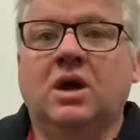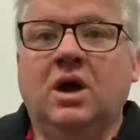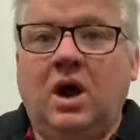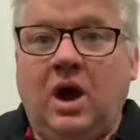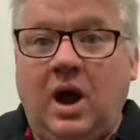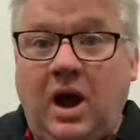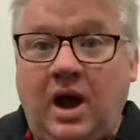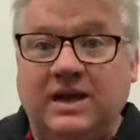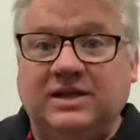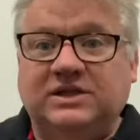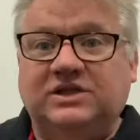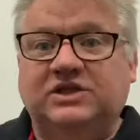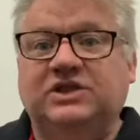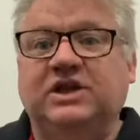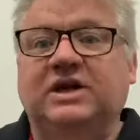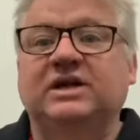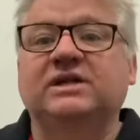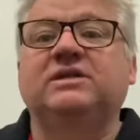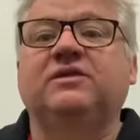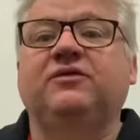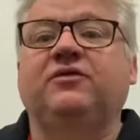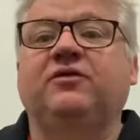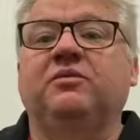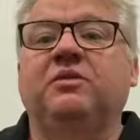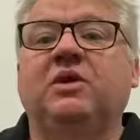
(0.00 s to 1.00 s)
Hi, it's
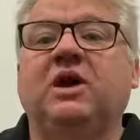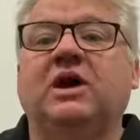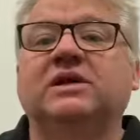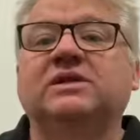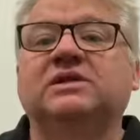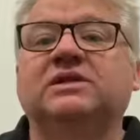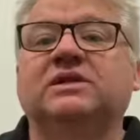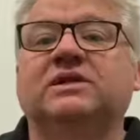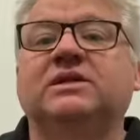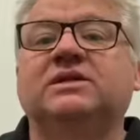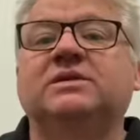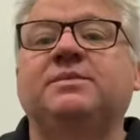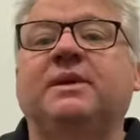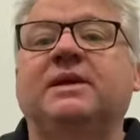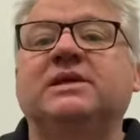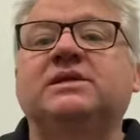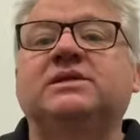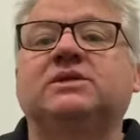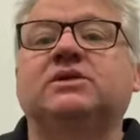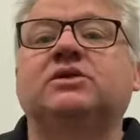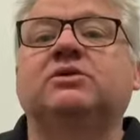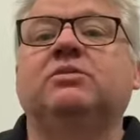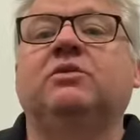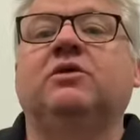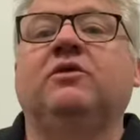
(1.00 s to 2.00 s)
Jason from Coastal
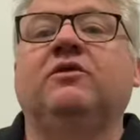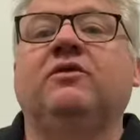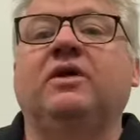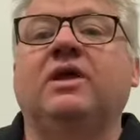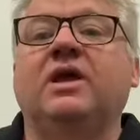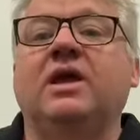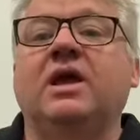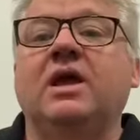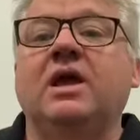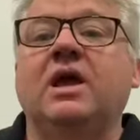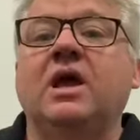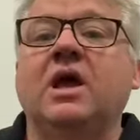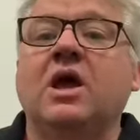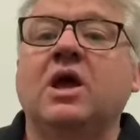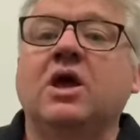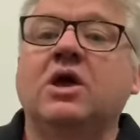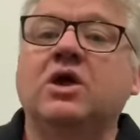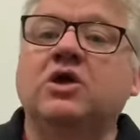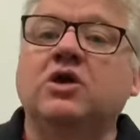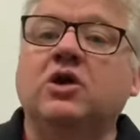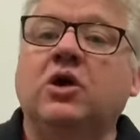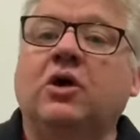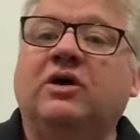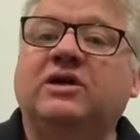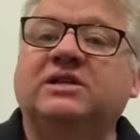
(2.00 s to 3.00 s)
Asbestos Removal here,
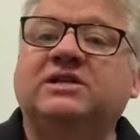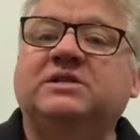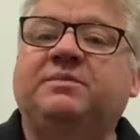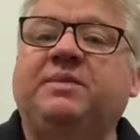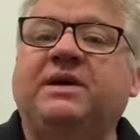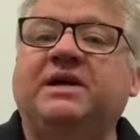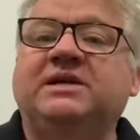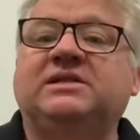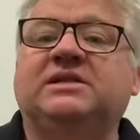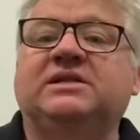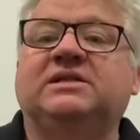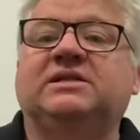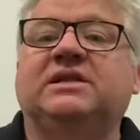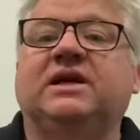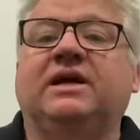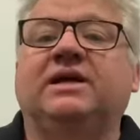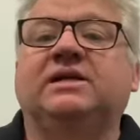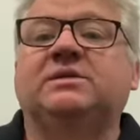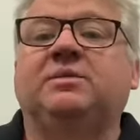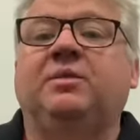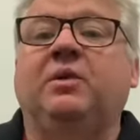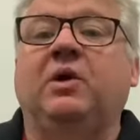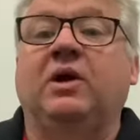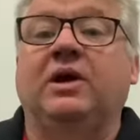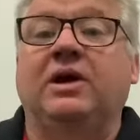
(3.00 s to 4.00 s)
your asbestos
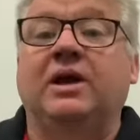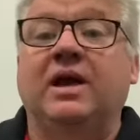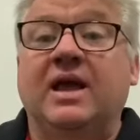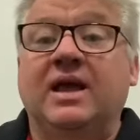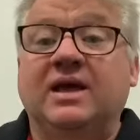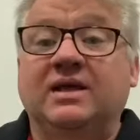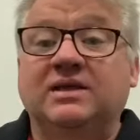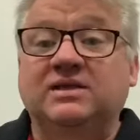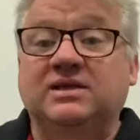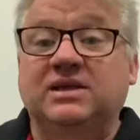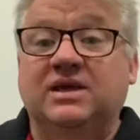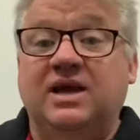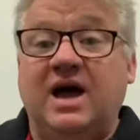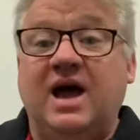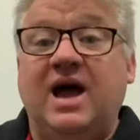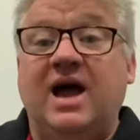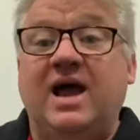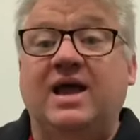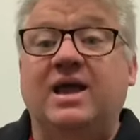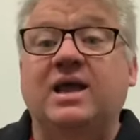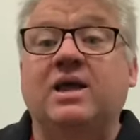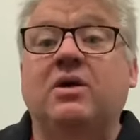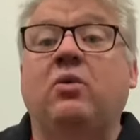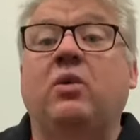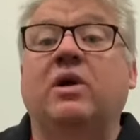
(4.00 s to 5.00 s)
expert.
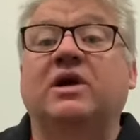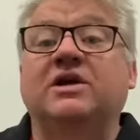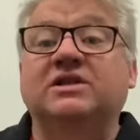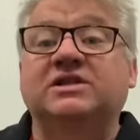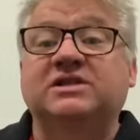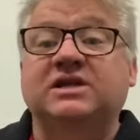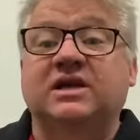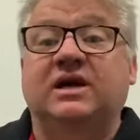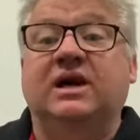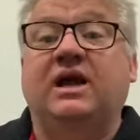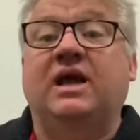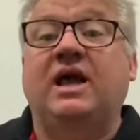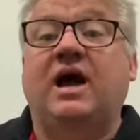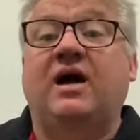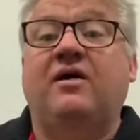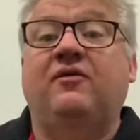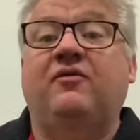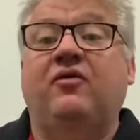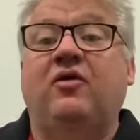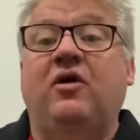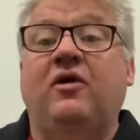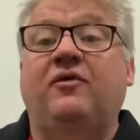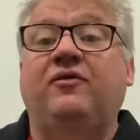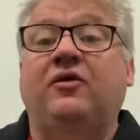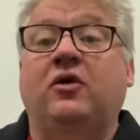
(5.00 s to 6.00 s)
Today, we're just going to
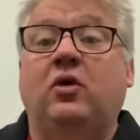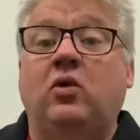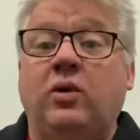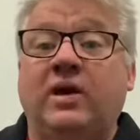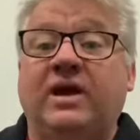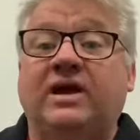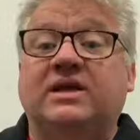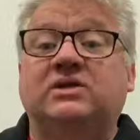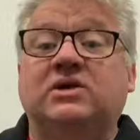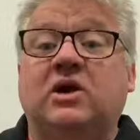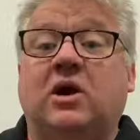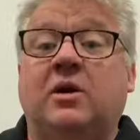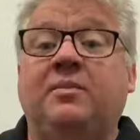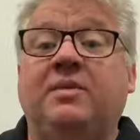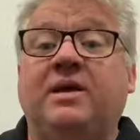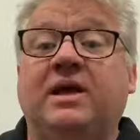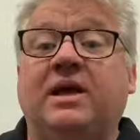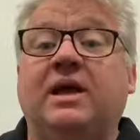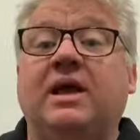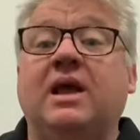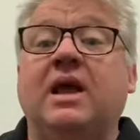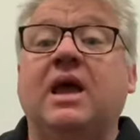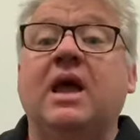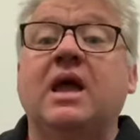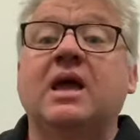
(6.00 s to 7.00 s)
cover off a quick
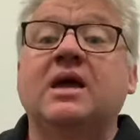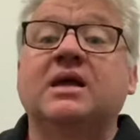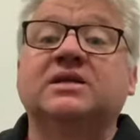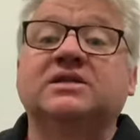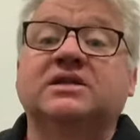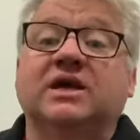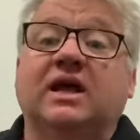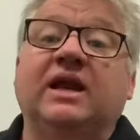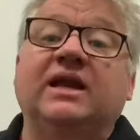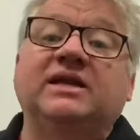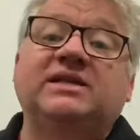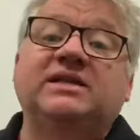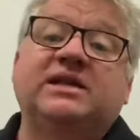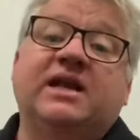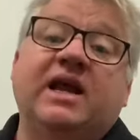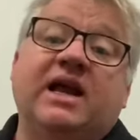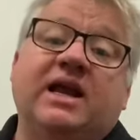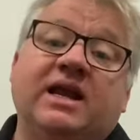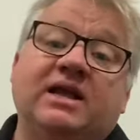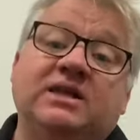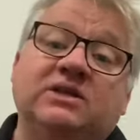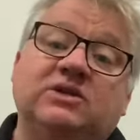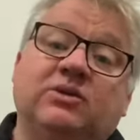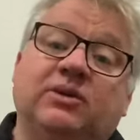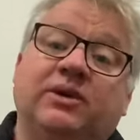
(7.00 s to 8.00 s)
topic, so let's get
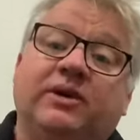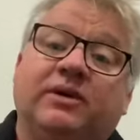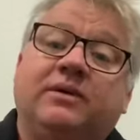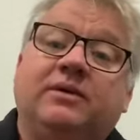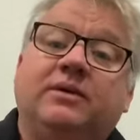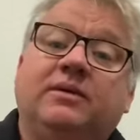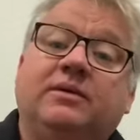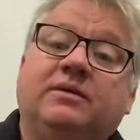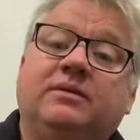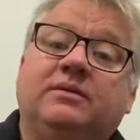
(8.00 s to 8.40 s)
into it.